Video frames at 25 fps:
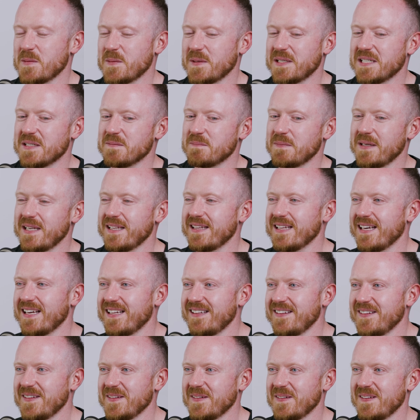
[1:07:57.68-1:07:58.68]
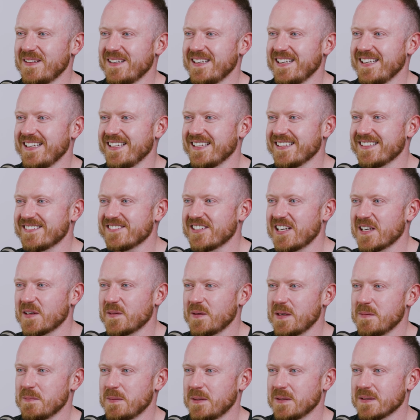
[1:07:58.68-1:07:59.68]
Maybe we can be that new like drag
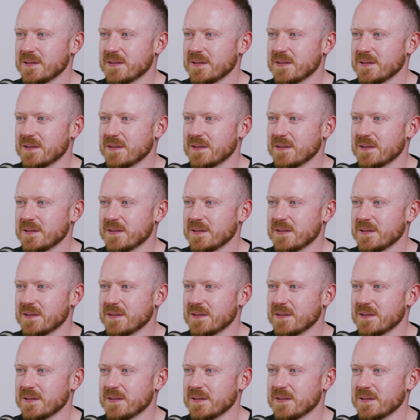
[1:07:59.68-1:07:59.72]
queen